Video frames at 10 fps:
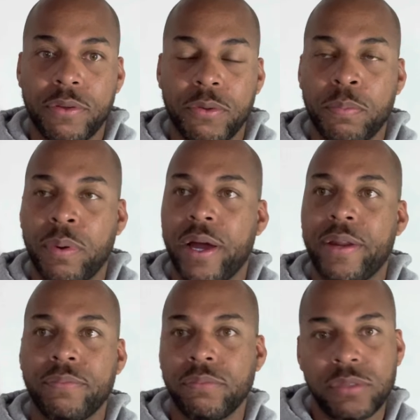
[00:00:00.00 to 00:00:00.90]

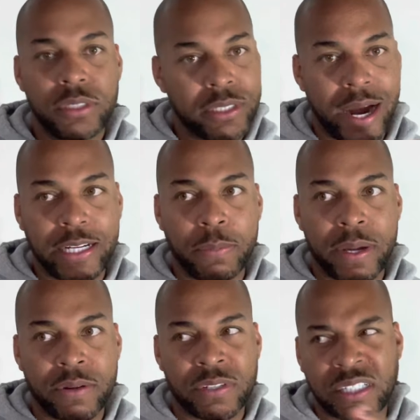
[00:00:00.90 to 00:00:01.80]
But tiny
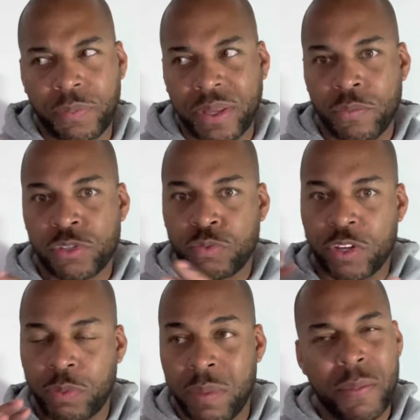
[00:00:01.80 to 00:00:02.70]
bit of something was
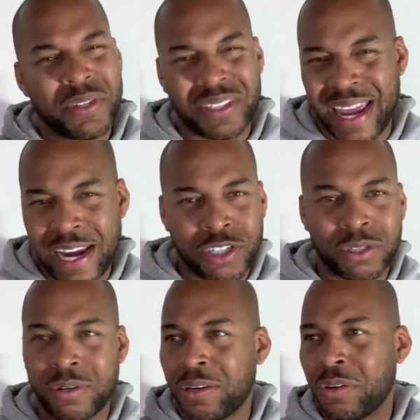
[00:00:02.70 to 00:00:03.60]
with me. Maybe it was an
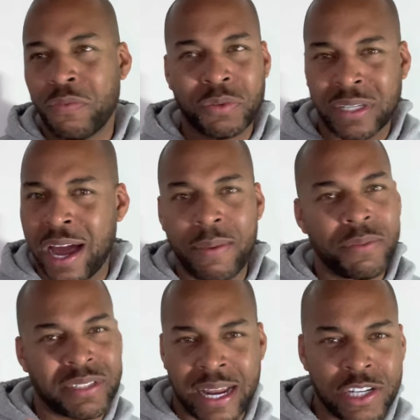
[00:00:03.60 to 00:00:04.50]
angel. I don't know if it was God. Maybe it
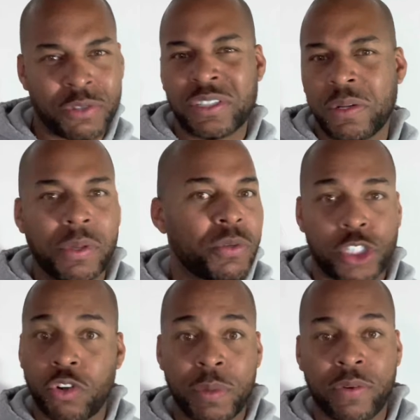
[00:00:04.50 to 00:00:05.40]
was an angel. Something was
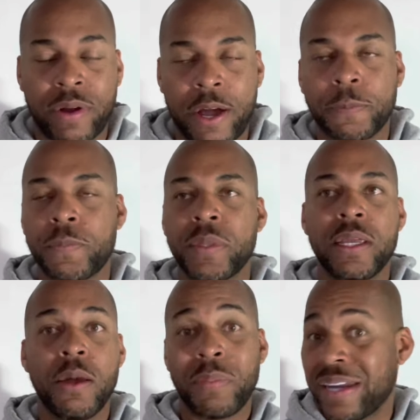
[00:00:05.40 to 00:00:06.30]
showing me around,
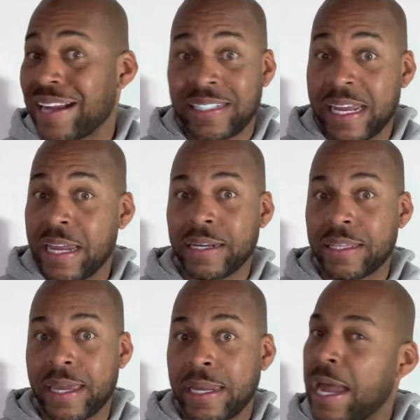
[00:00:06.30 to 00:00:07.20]
but not saying
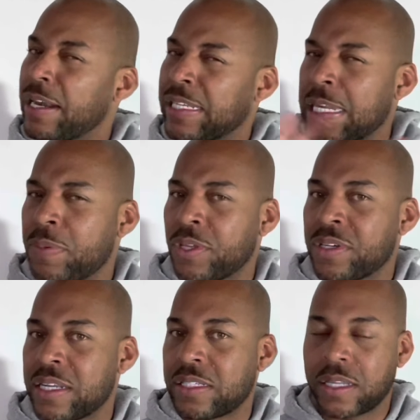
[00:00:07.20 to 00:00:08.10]
anything, kind of keeping their
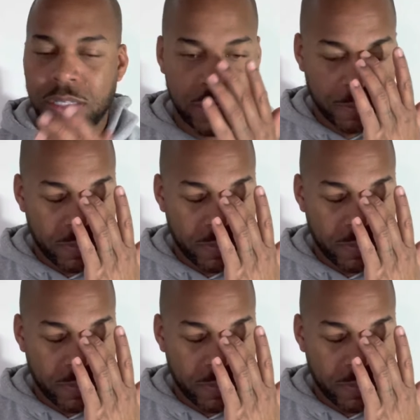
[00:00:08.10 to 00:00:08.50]
distance.